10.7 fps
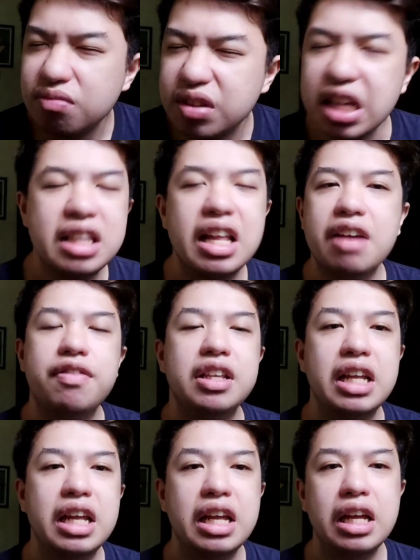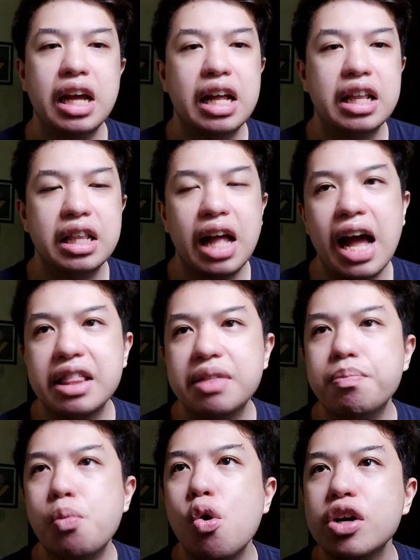did everything, add, add
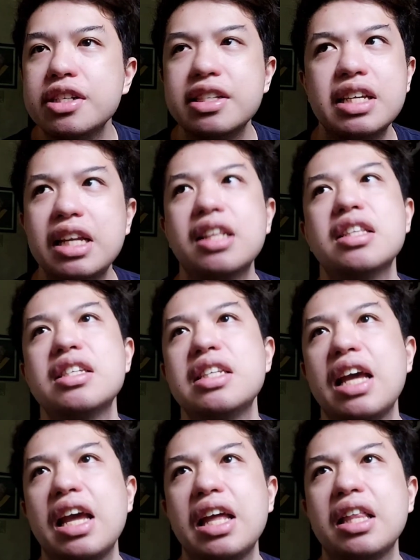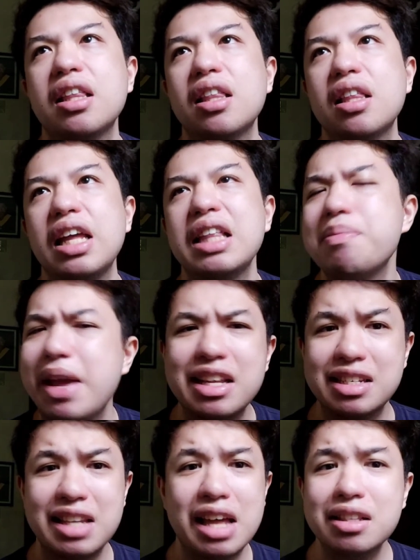more scenes, and it makes
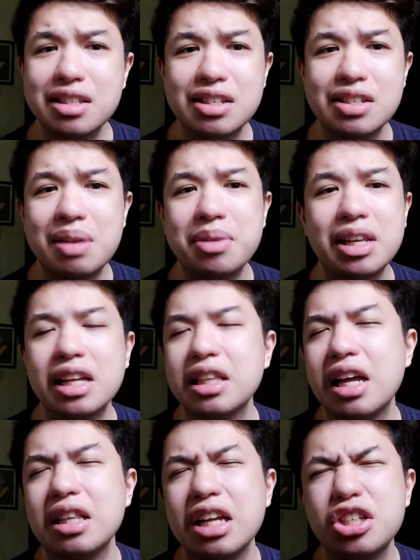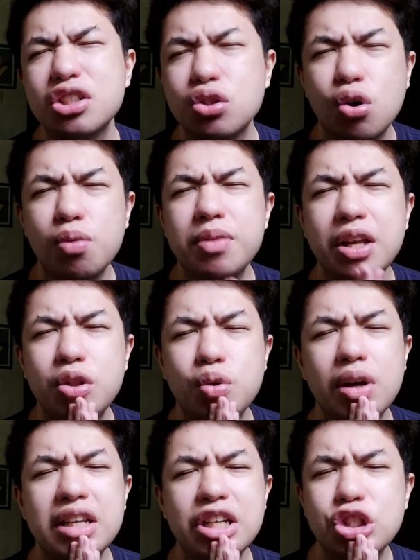sense, something like that. I just hope they
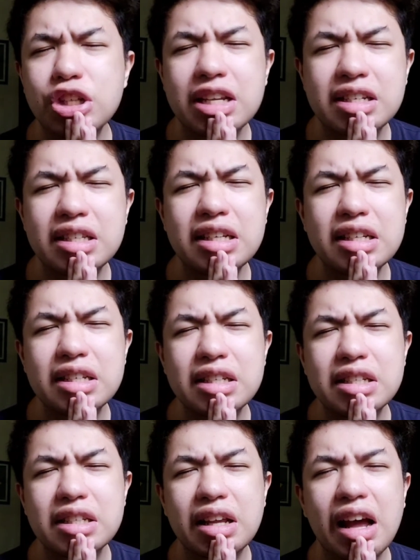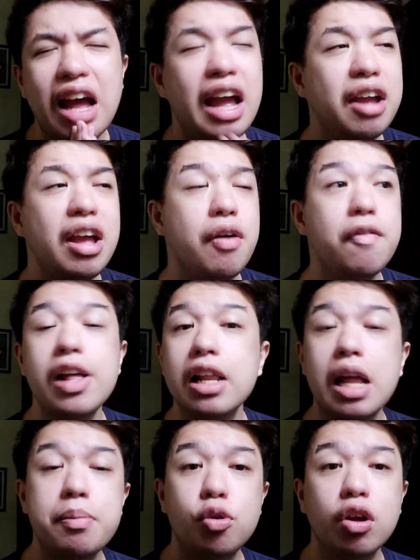do an injustice. I, I well,
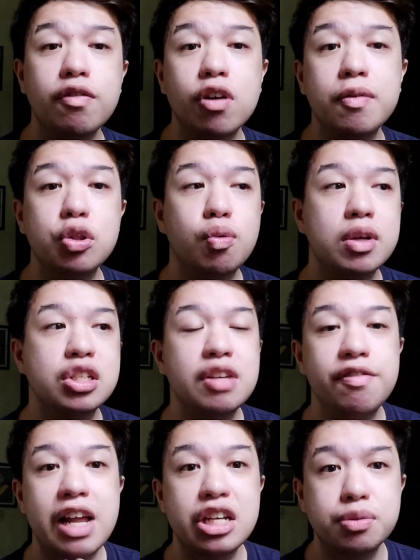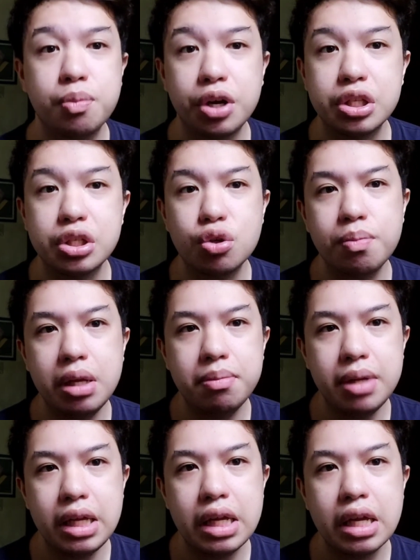I'm looking forward to watch the Flashpoint, so
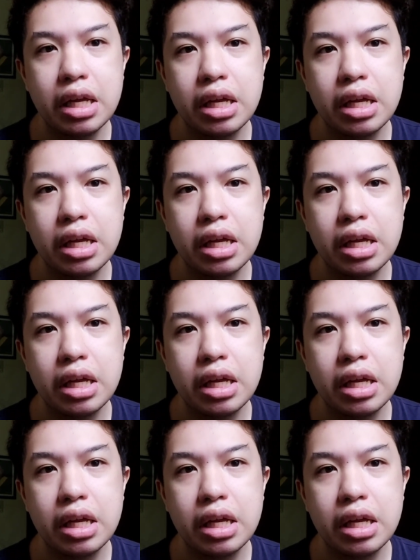maybe